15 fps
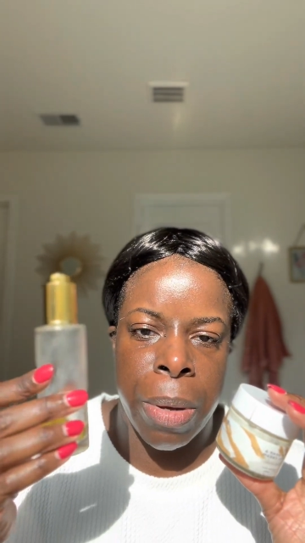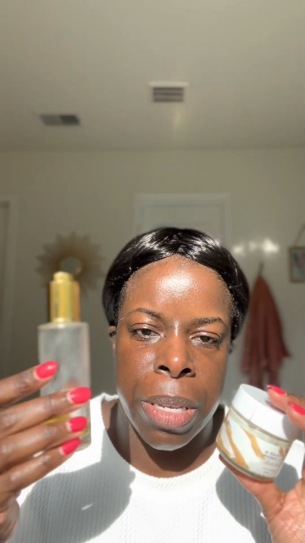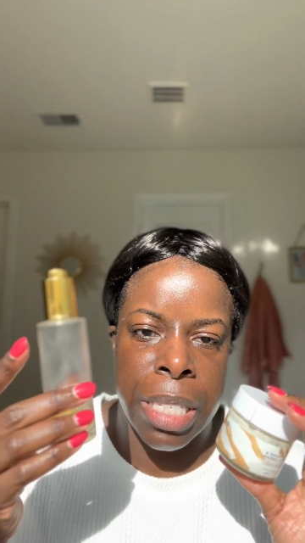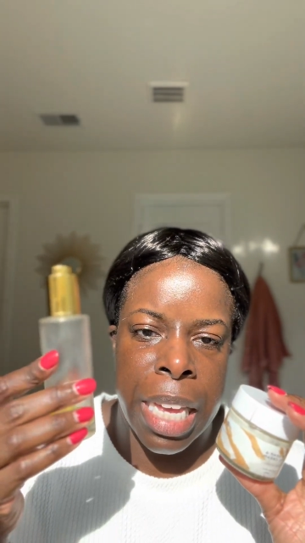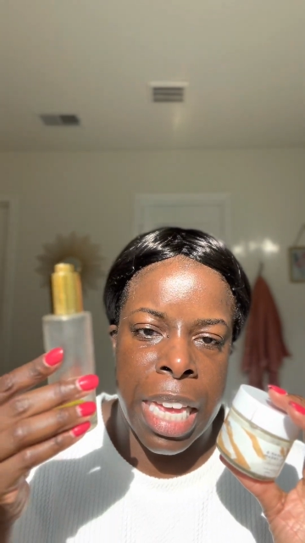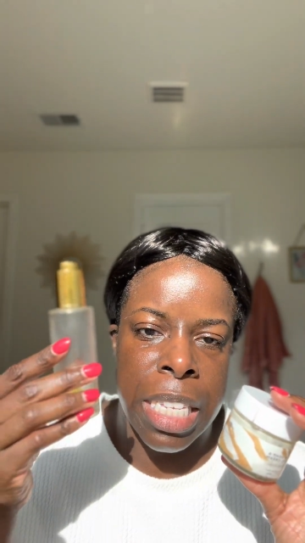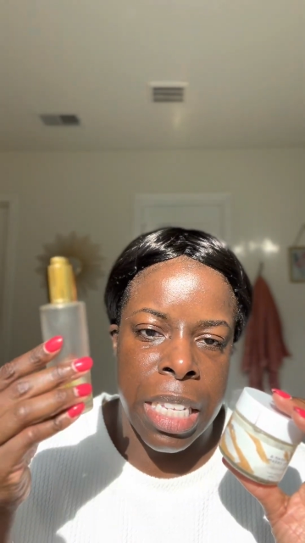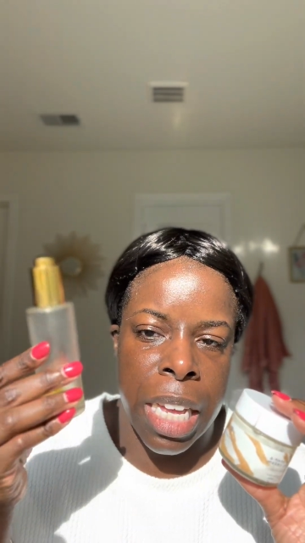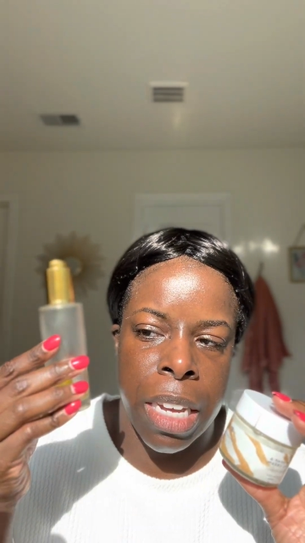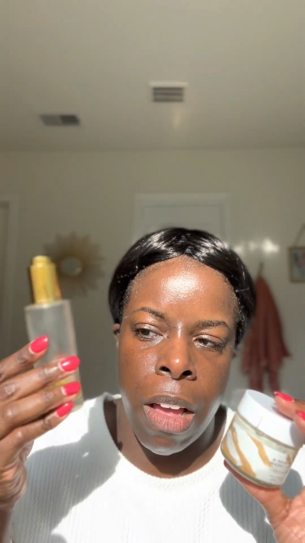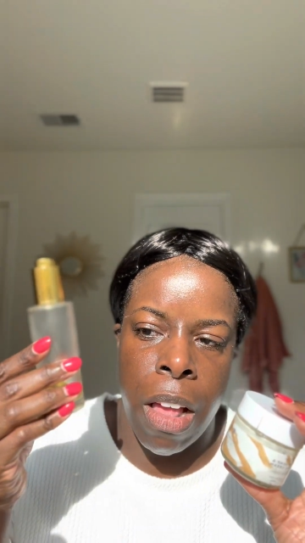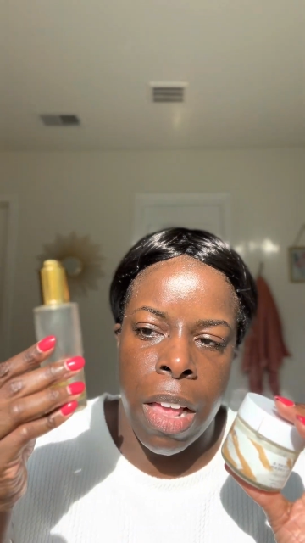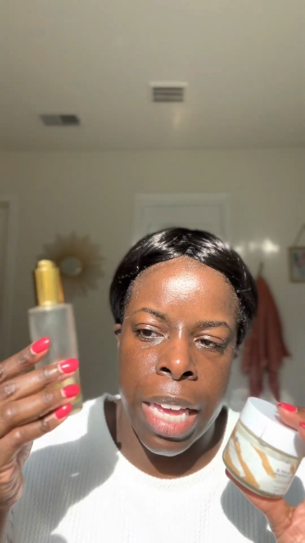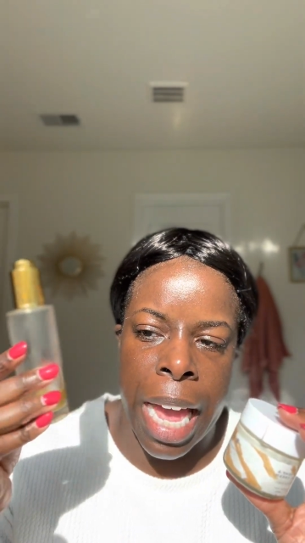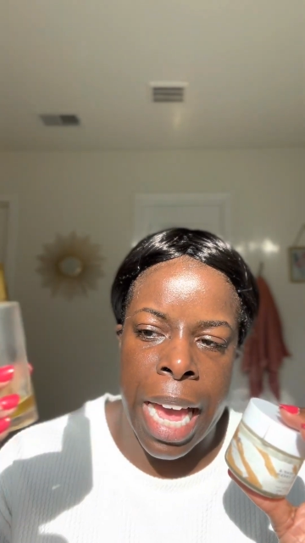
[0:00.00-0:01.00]
because it has
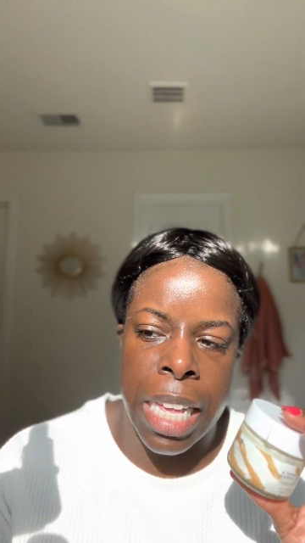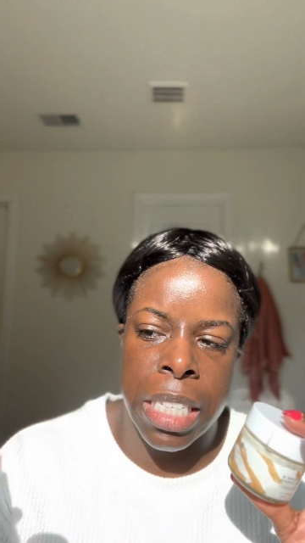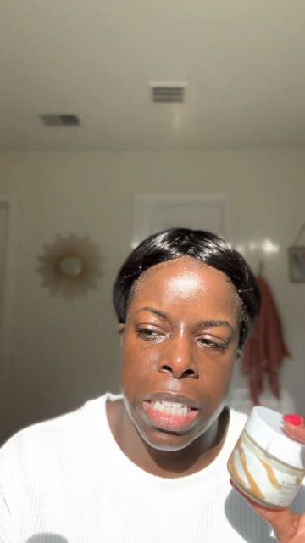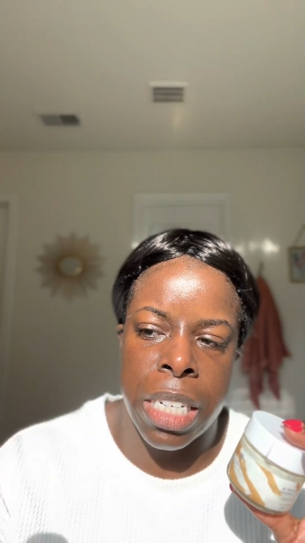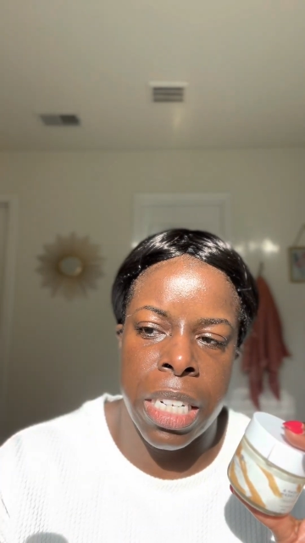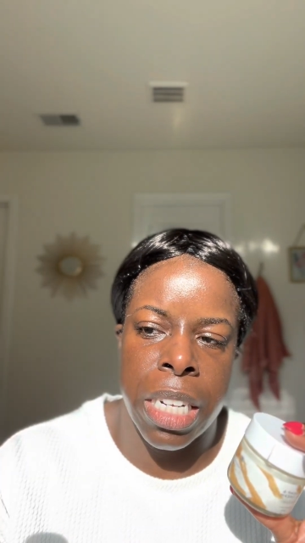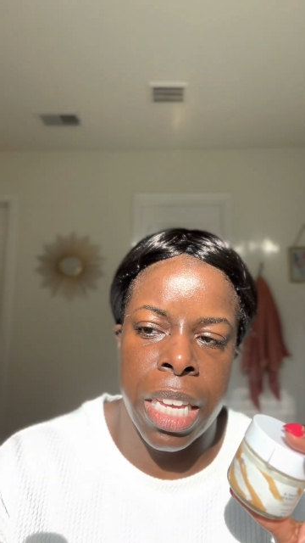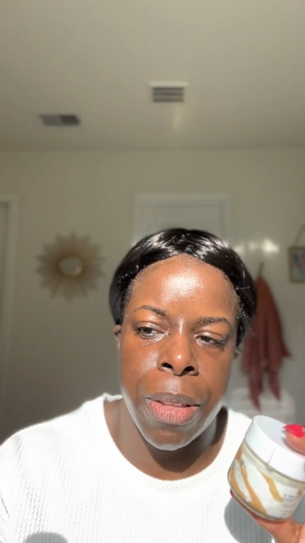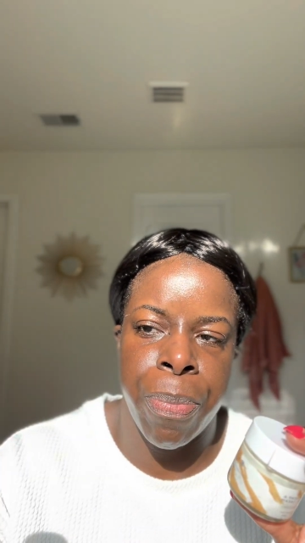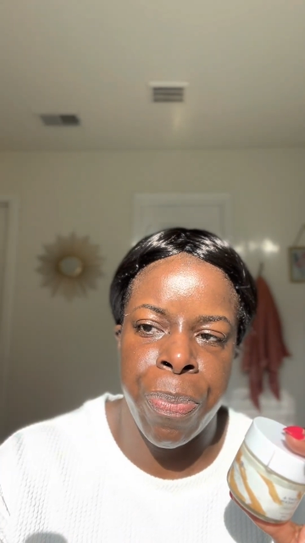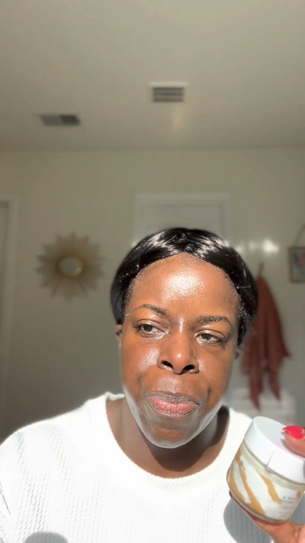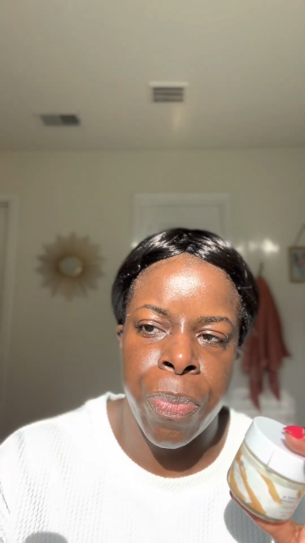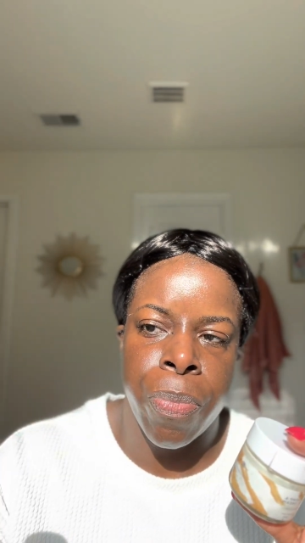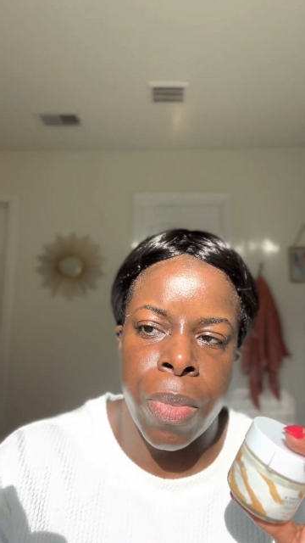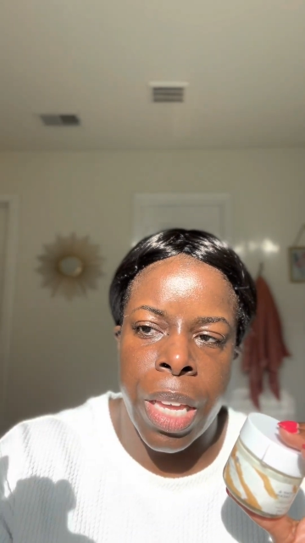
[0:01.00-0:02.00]
glycolic acid in
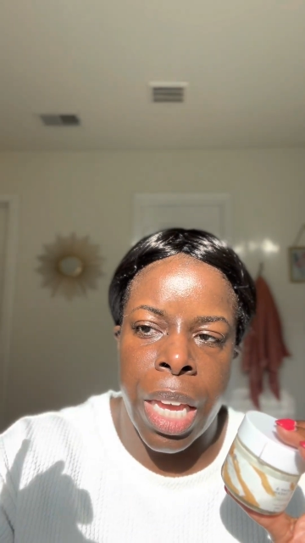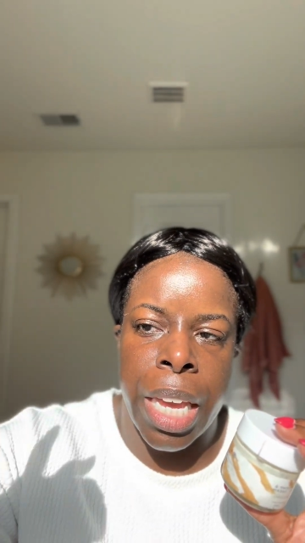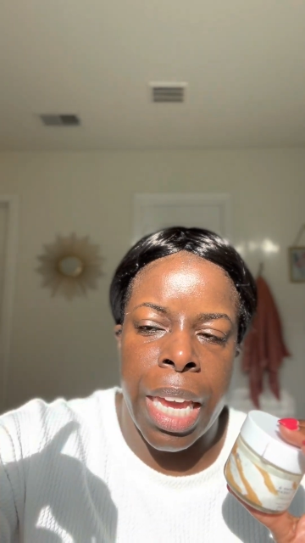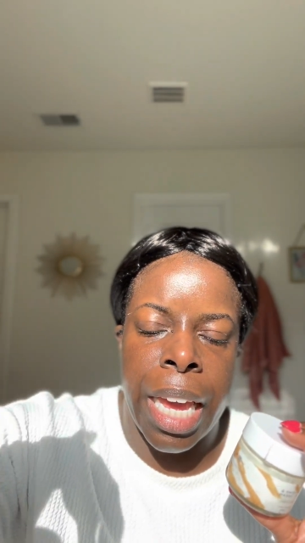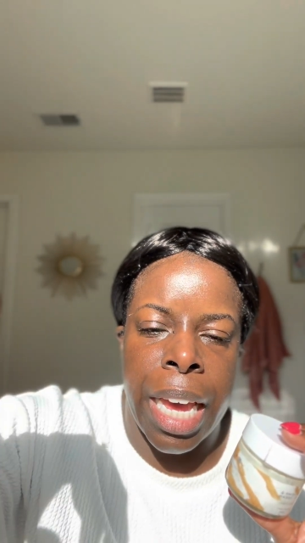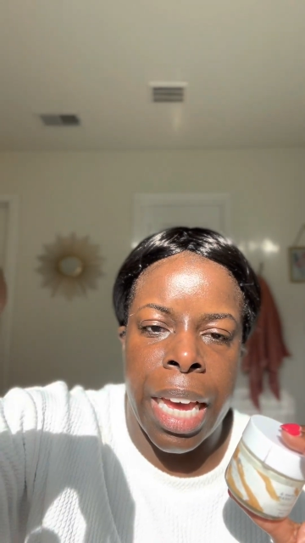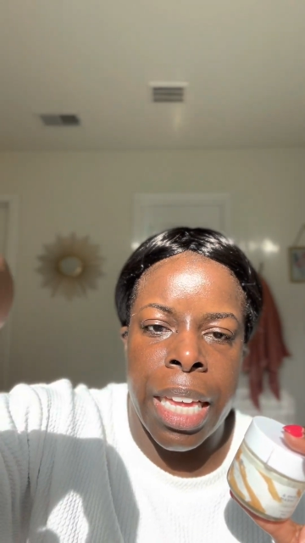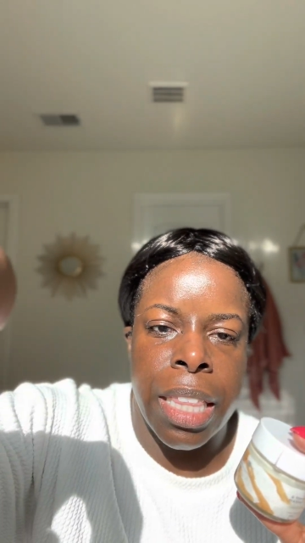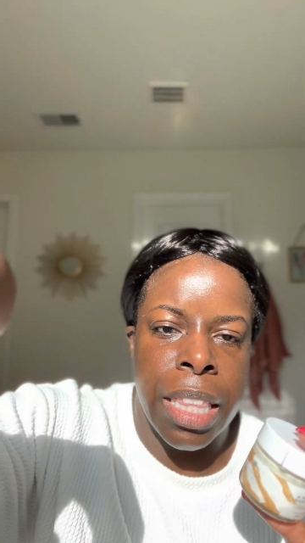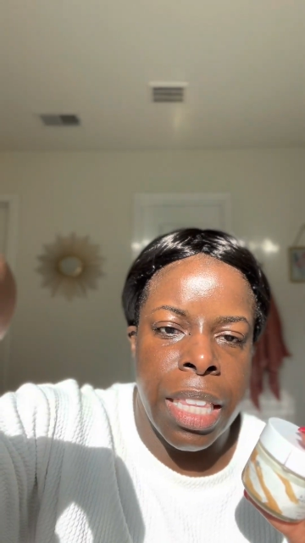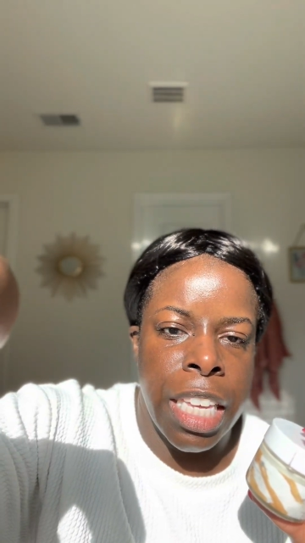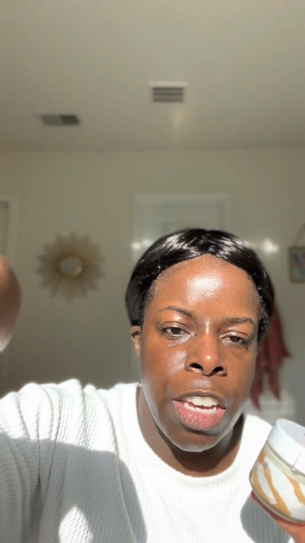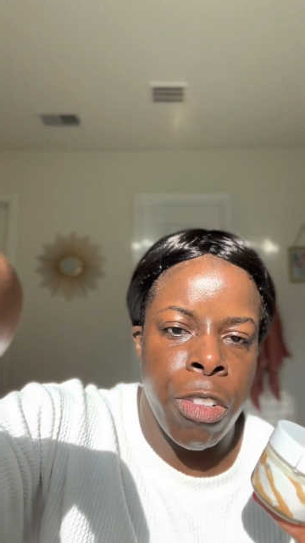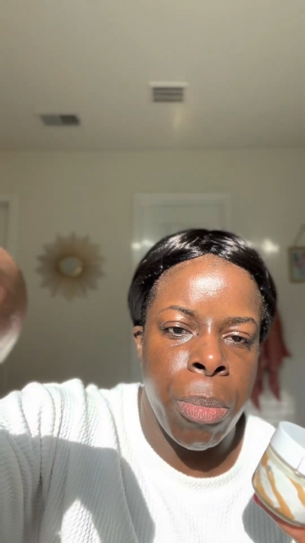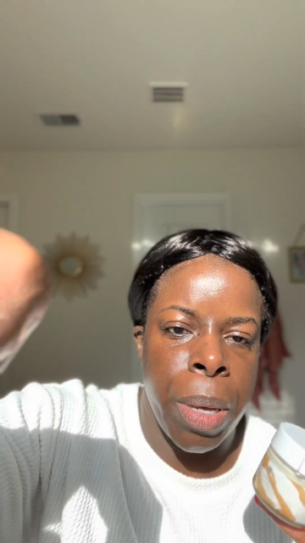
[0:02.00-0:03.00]
it, and
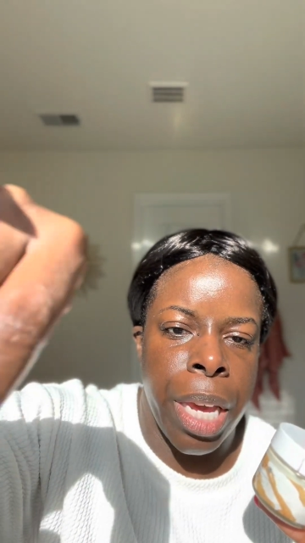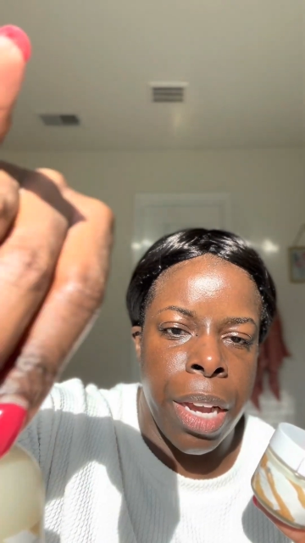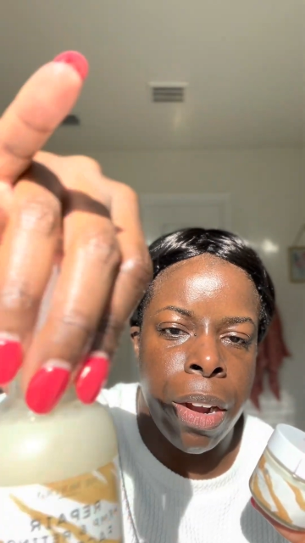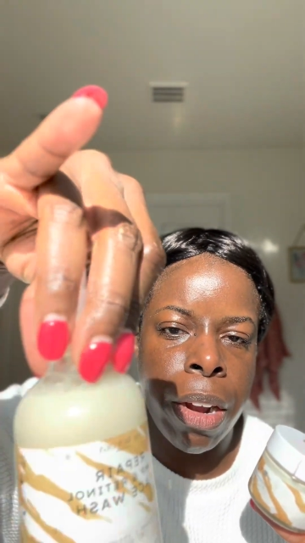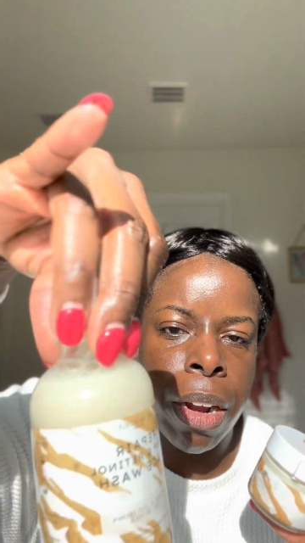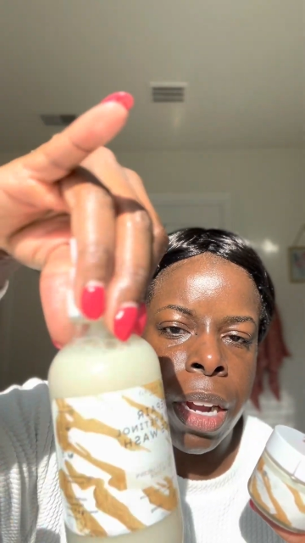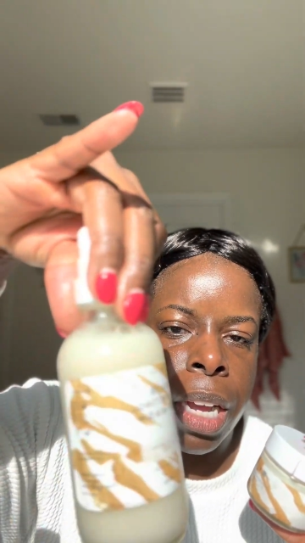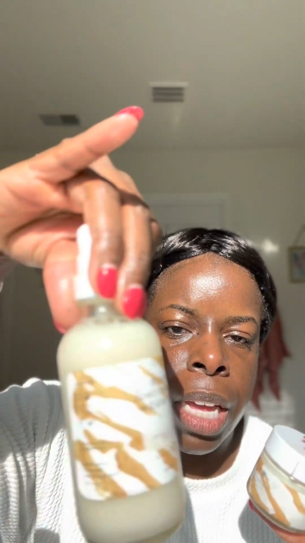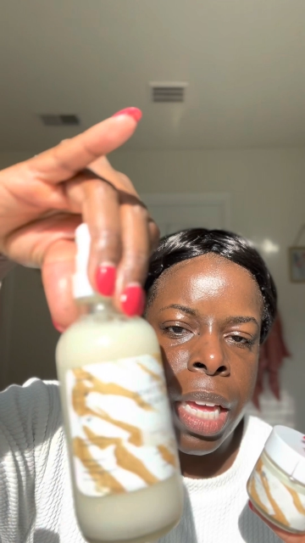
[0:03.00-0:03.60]
the Repair